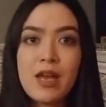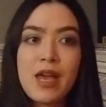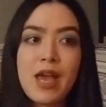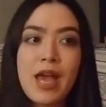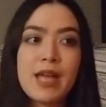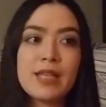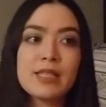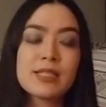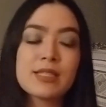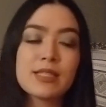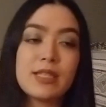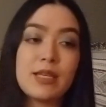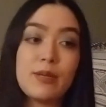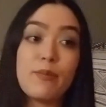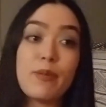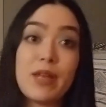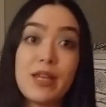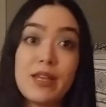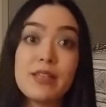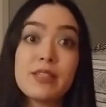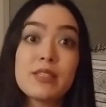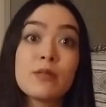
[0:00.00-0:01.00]
and sleep
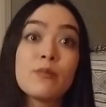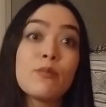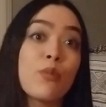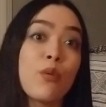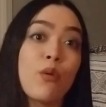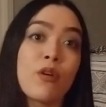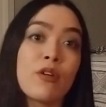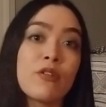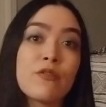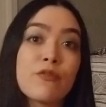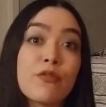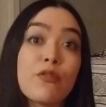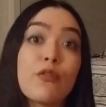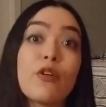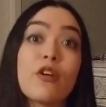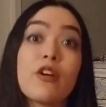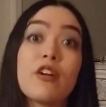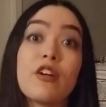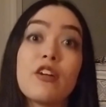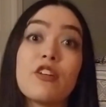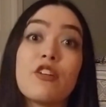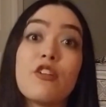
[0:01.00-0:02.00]
is important
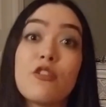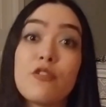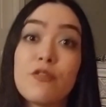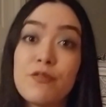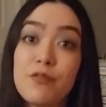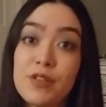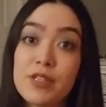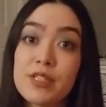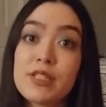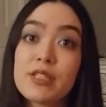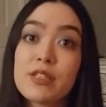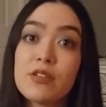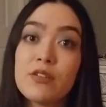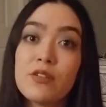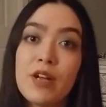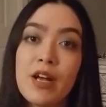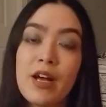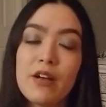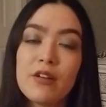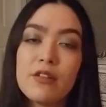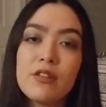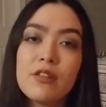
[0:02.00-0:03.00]
for your physical
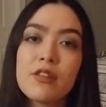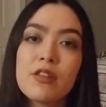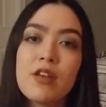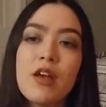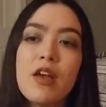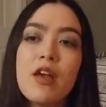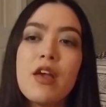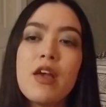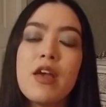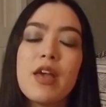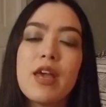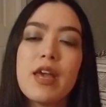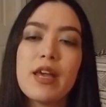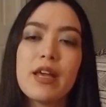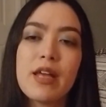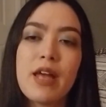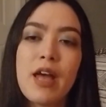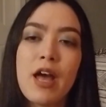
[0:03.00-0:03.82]
health. It